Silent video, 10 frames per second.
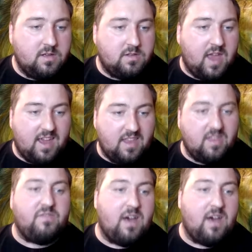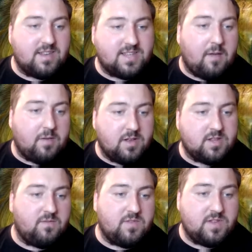taking the first step can
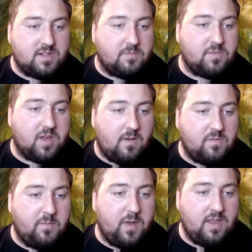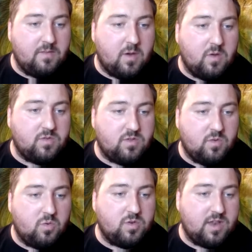almost sometimes be the most
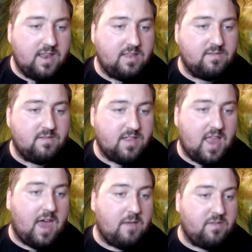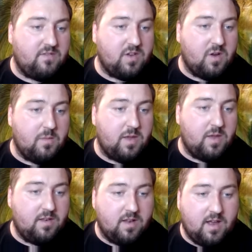daunting step, you know what I mean?
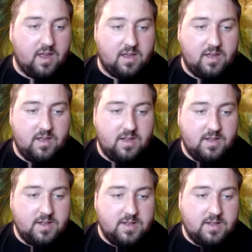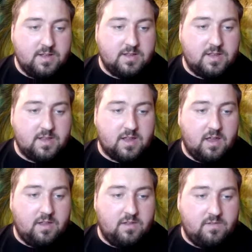Like it's just like
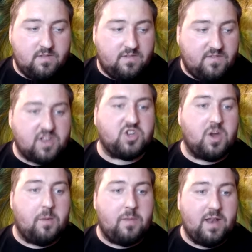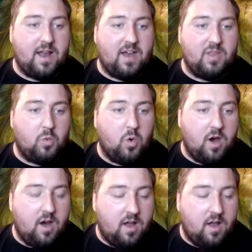the fish jumping out of the water,